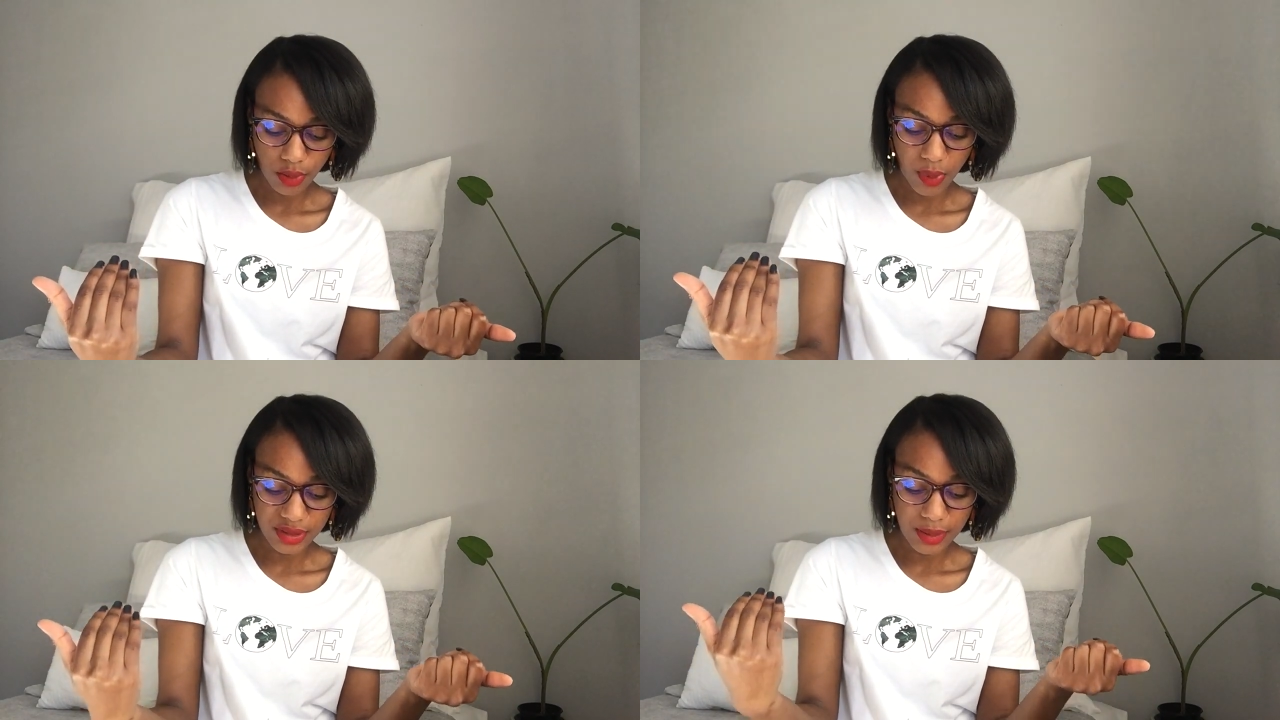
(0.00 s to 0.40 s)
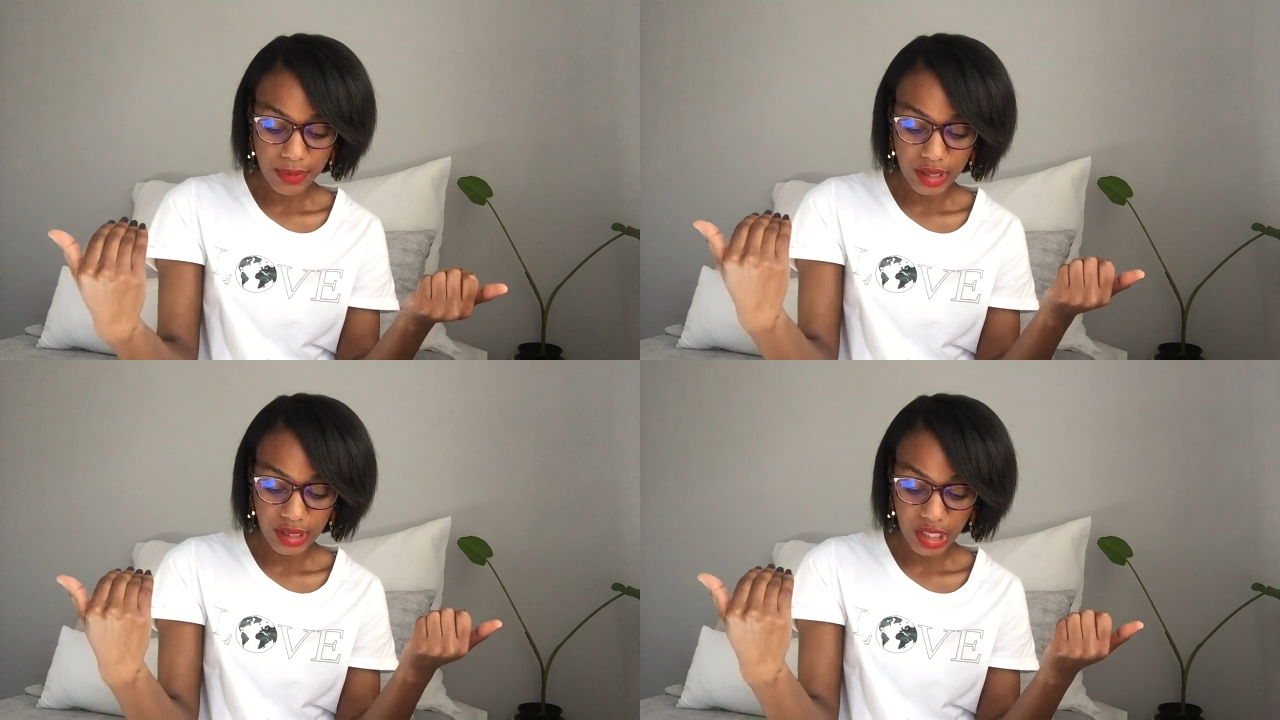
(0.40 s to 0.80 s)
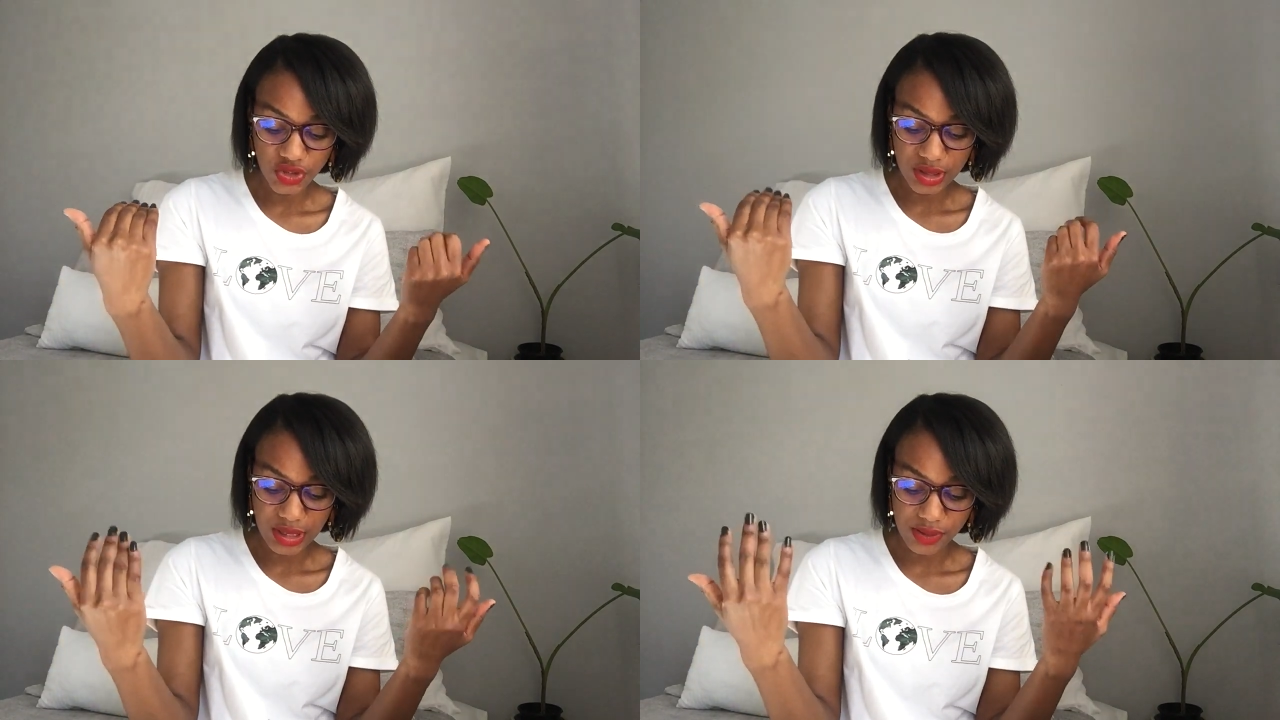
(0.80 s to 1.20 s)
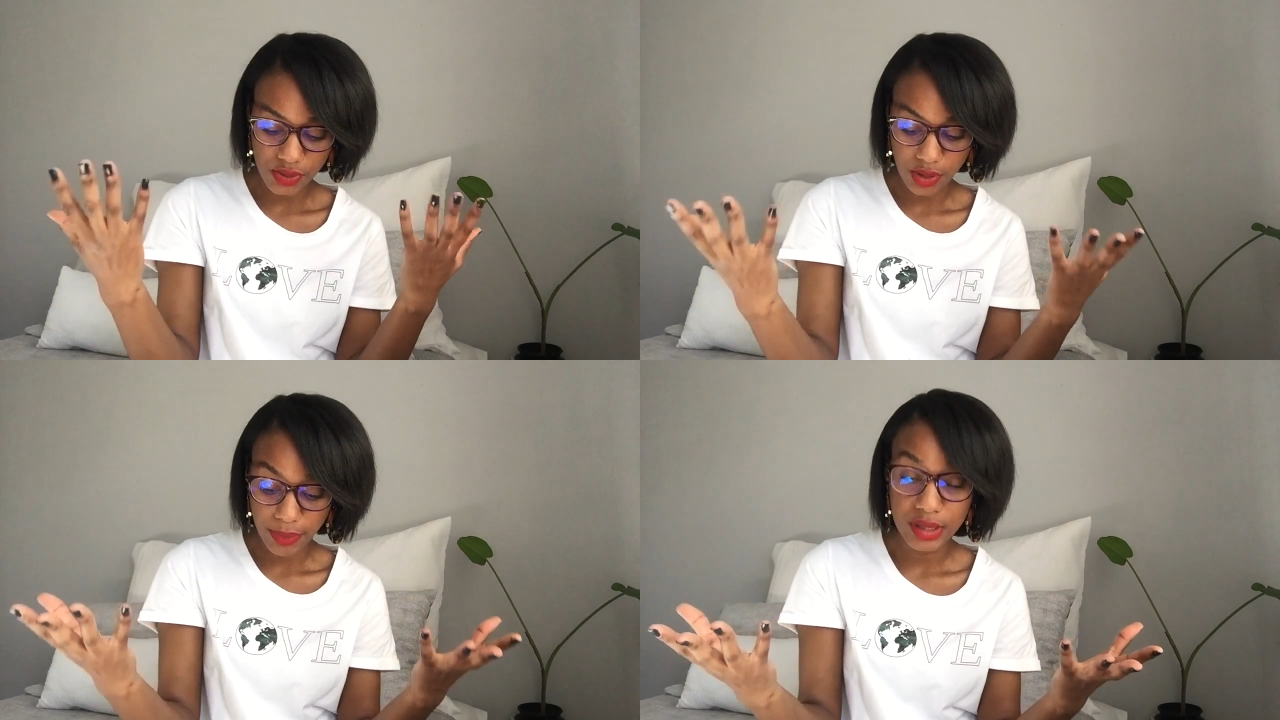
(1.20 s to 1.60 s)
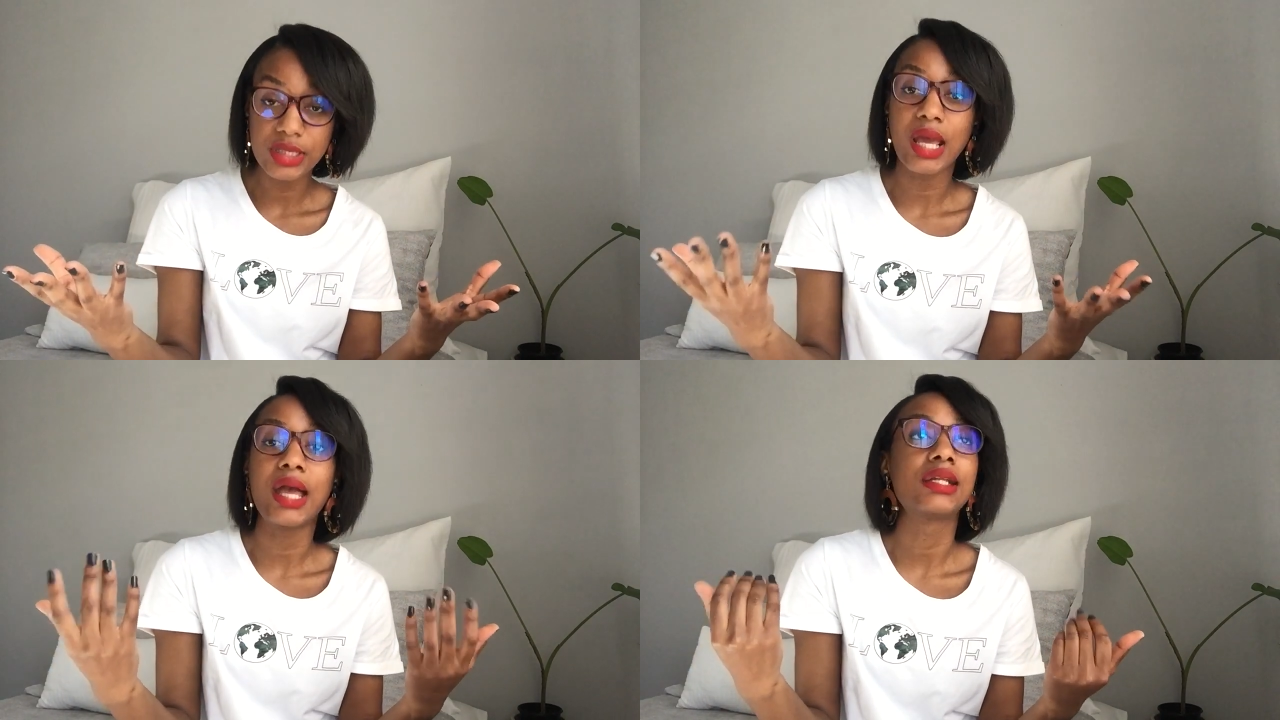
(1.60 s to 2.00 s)
what the medication does to your
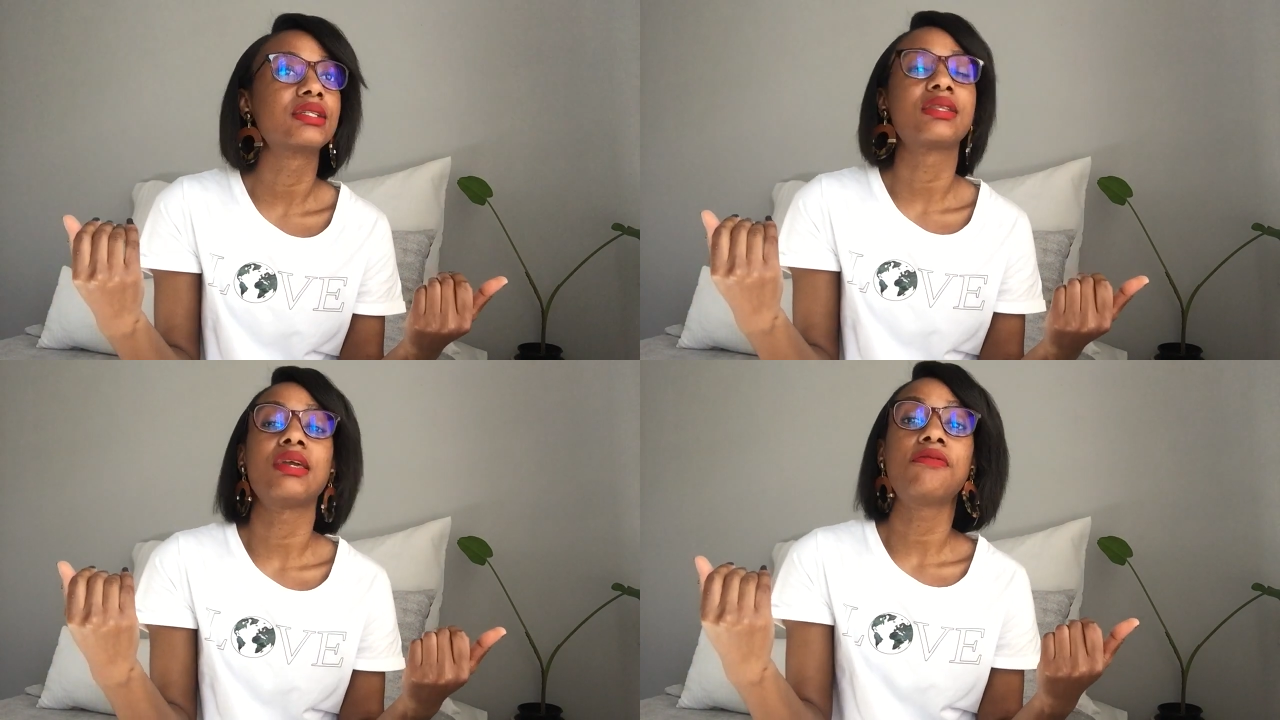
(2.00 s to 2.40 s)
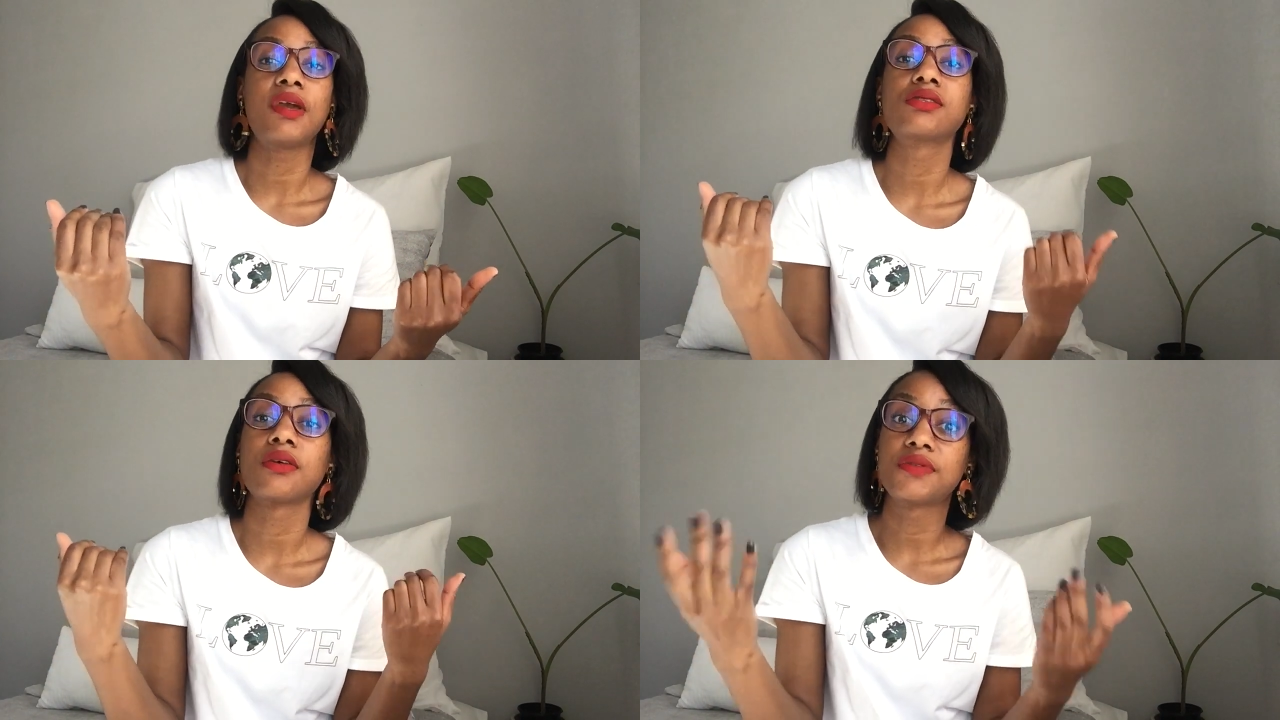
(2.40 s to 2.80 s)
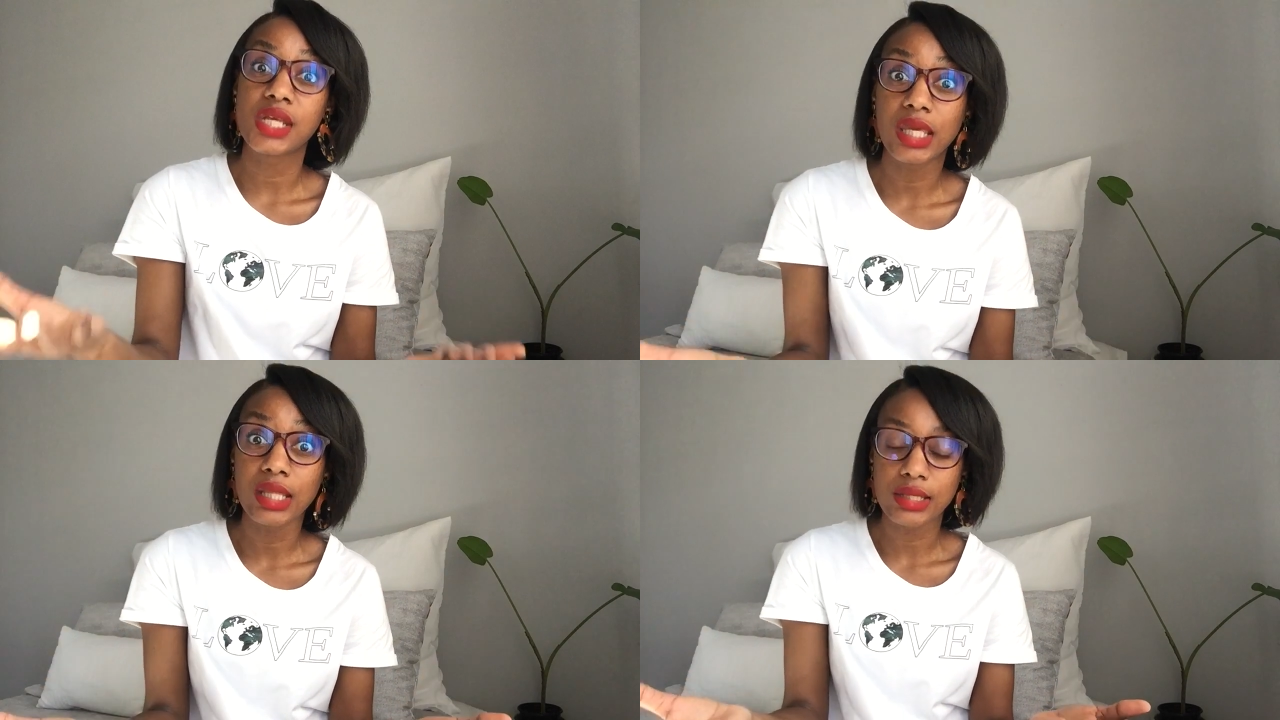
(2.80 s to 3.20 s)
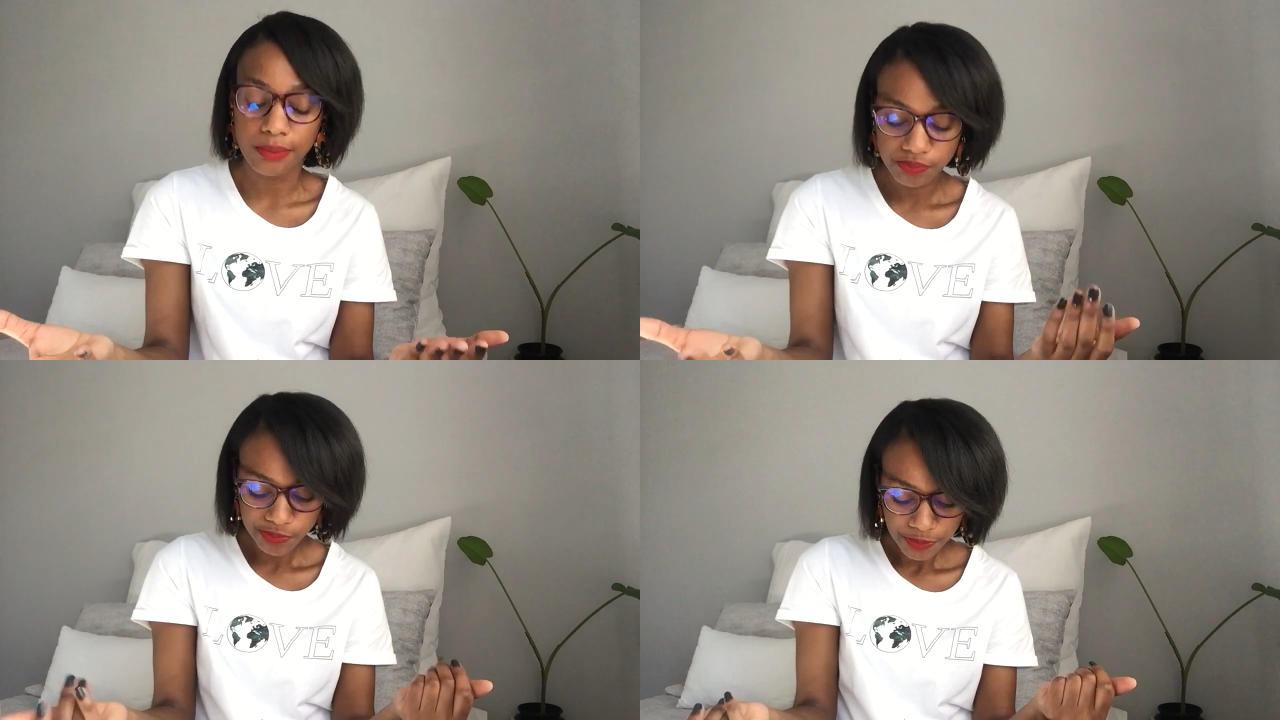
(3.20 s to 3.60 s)
body and the effects of taking them.